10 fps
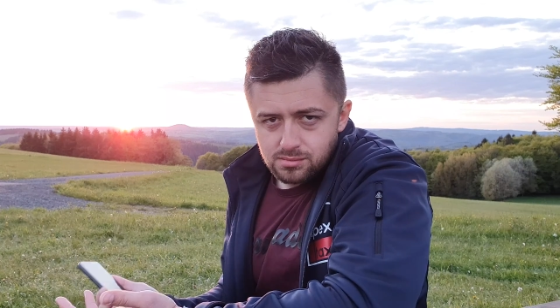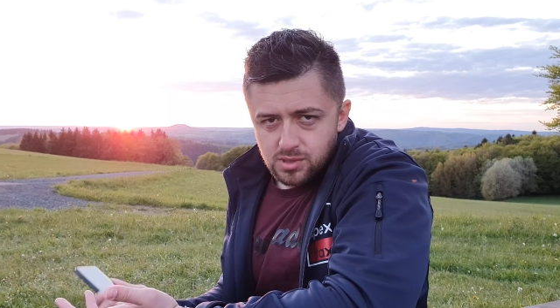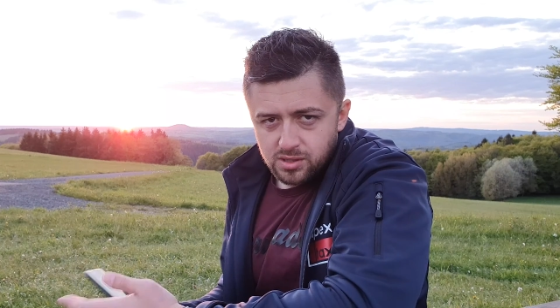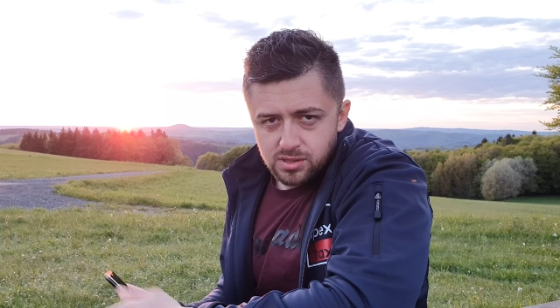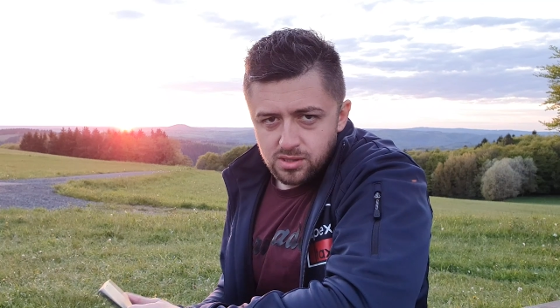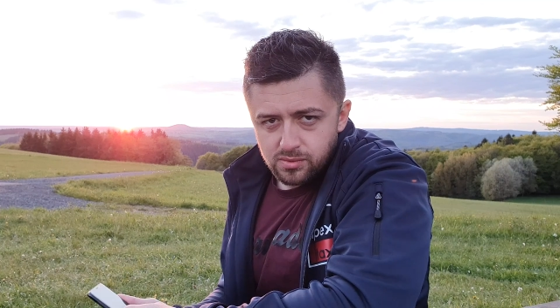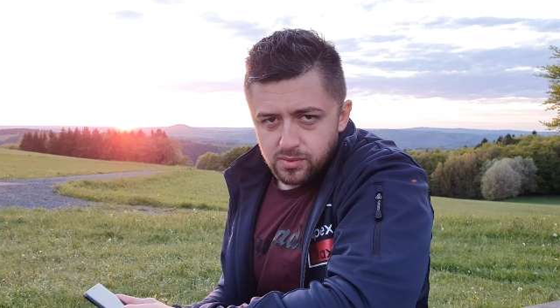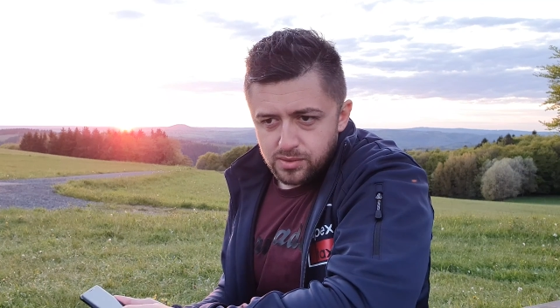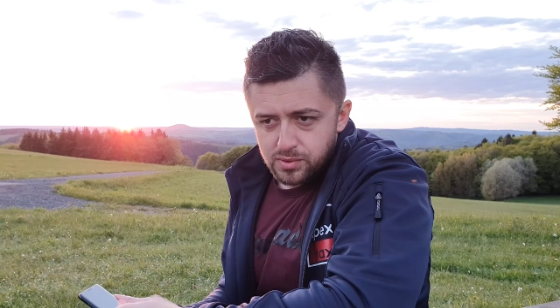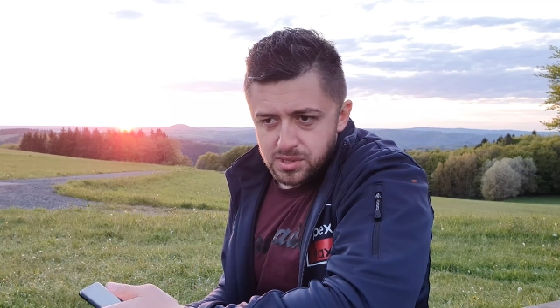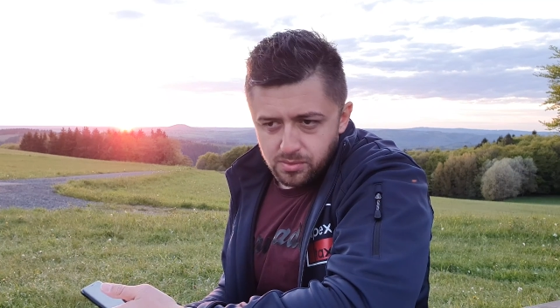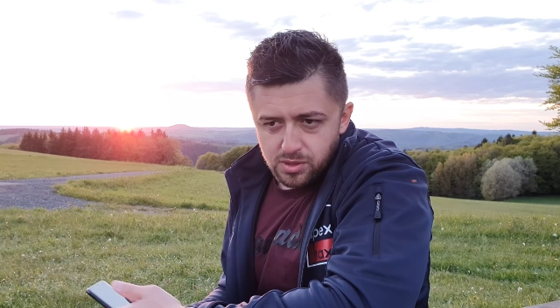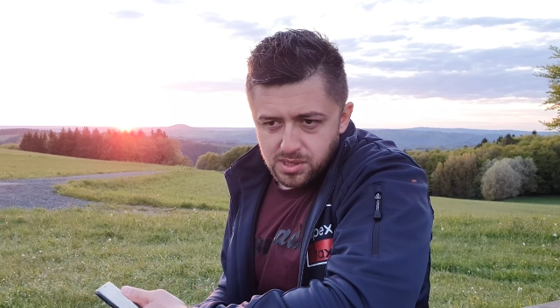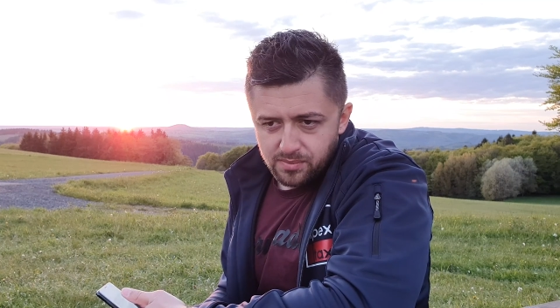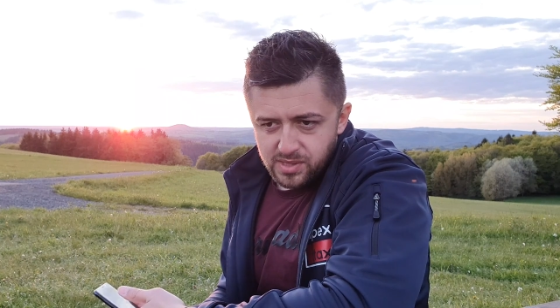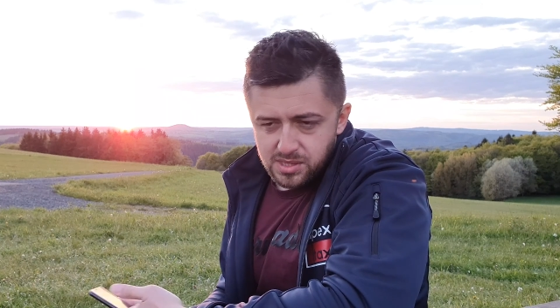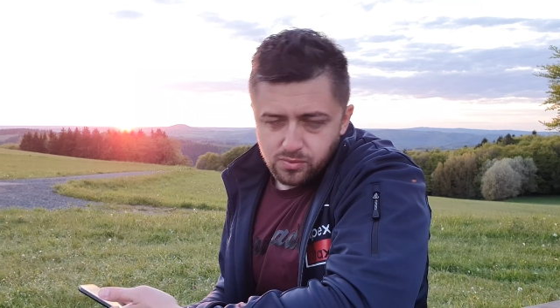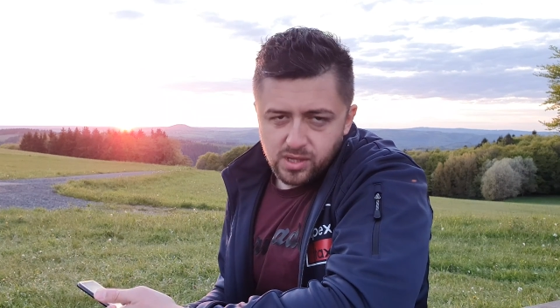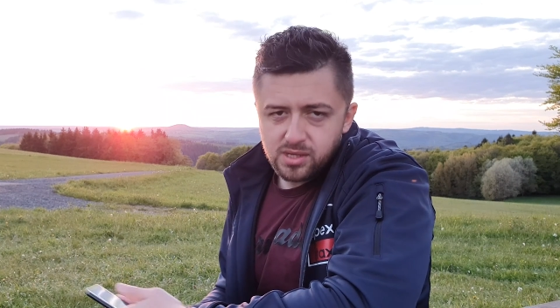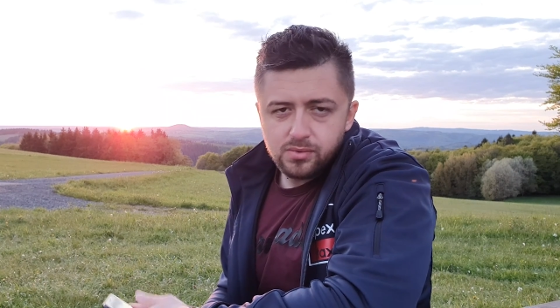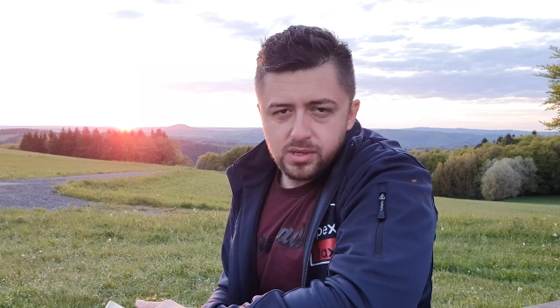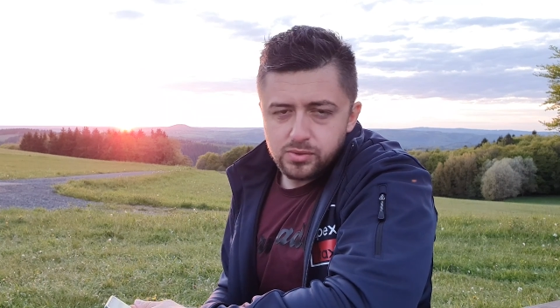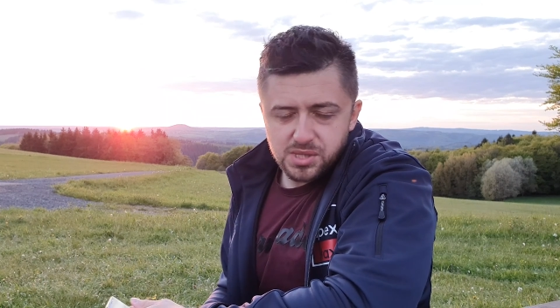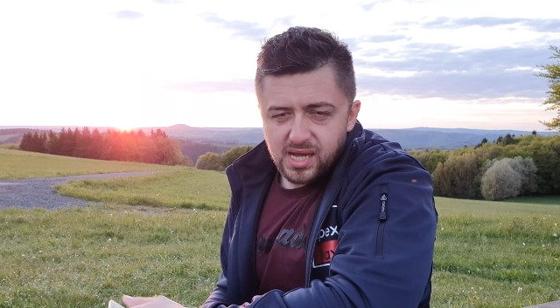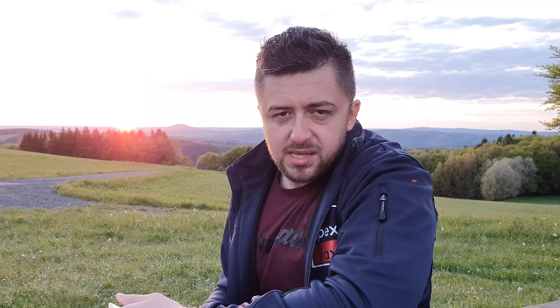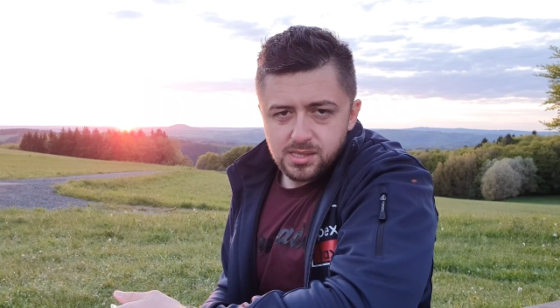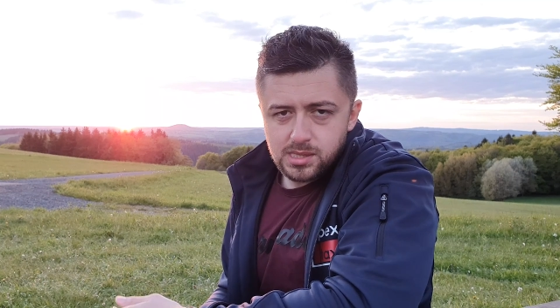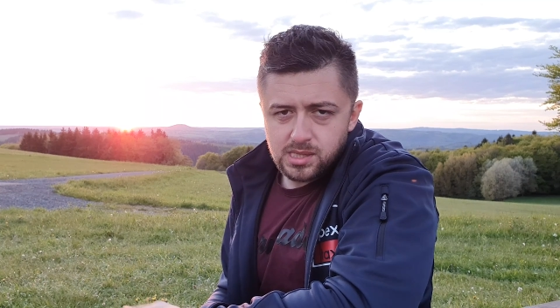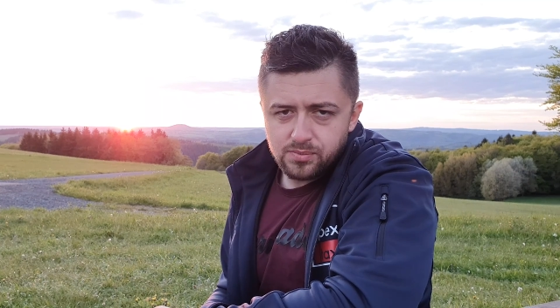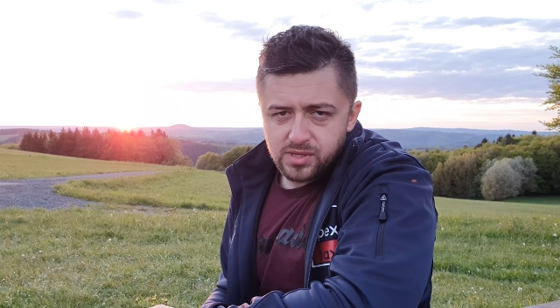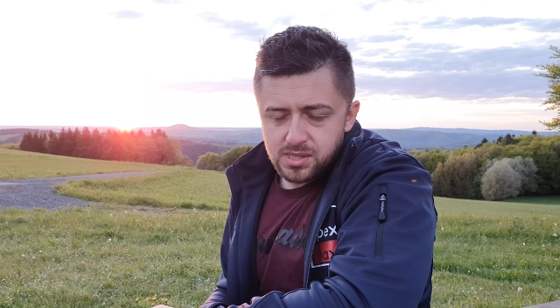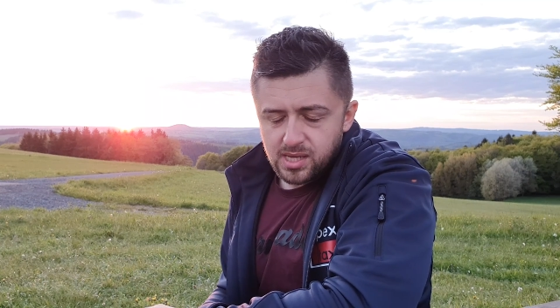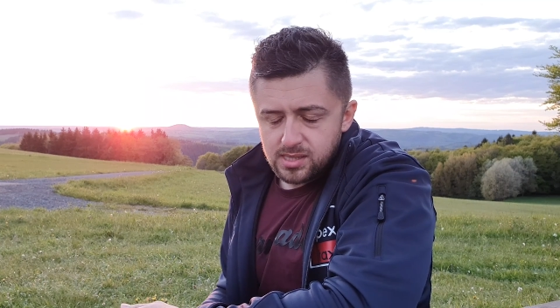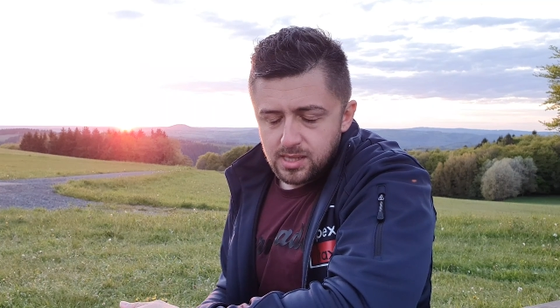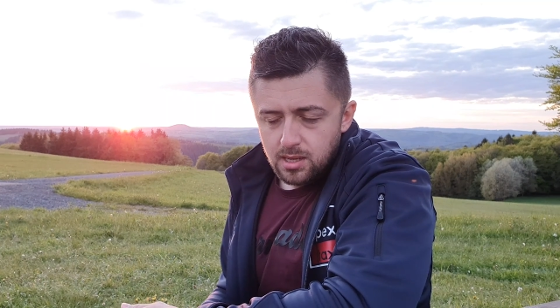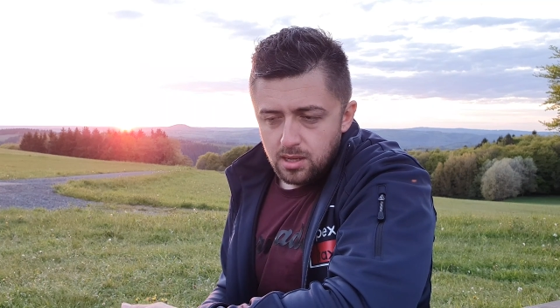talk to you what was the most unpleasant one, it was that, simply as that.